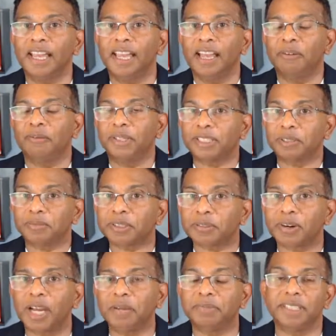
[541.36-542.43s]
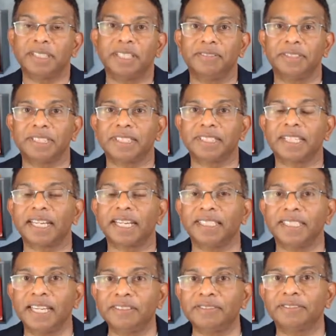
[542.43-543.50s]
We subscribe to services like
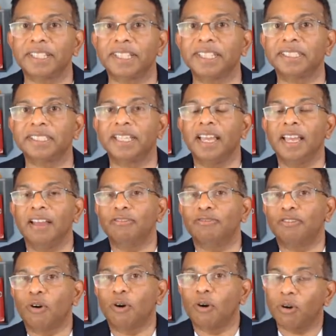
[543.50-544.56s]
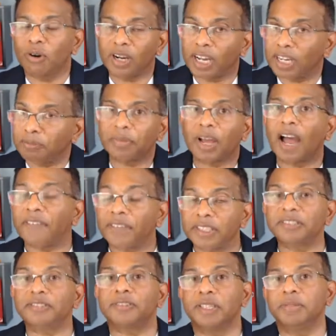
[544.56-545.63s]
Netflix for other
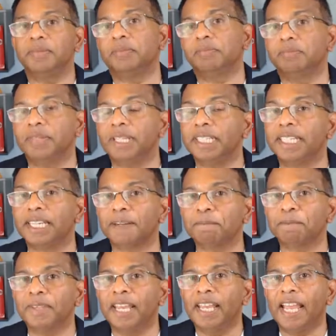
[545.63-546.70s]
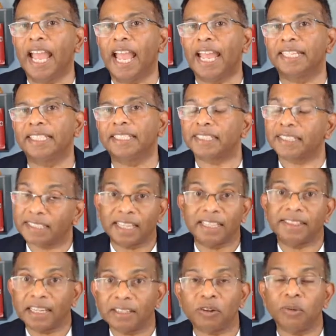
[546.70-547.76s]
streaming media. And
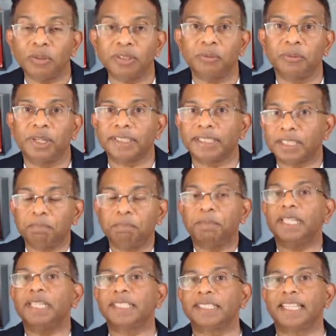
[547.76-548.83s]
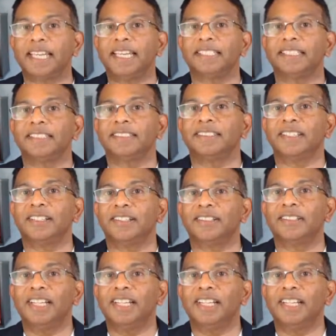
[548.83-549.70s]
that also works at a bigger scale. So